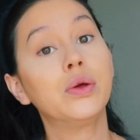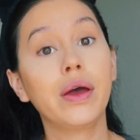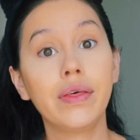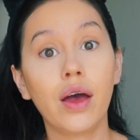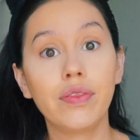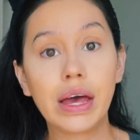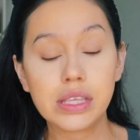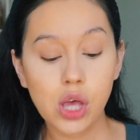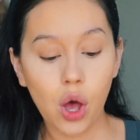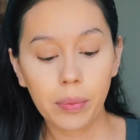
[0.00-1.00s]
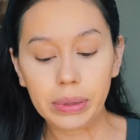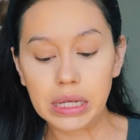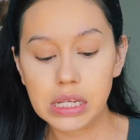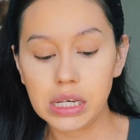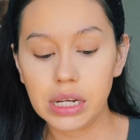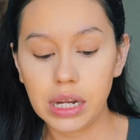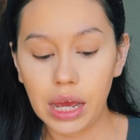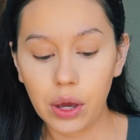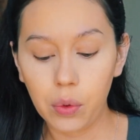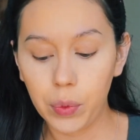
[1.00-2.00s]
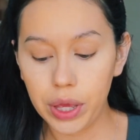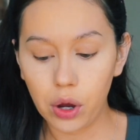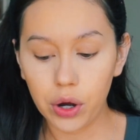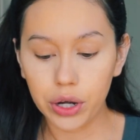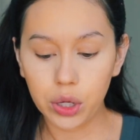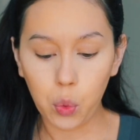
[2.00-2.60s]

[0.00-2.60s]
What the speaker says: now that that's all blended, now we are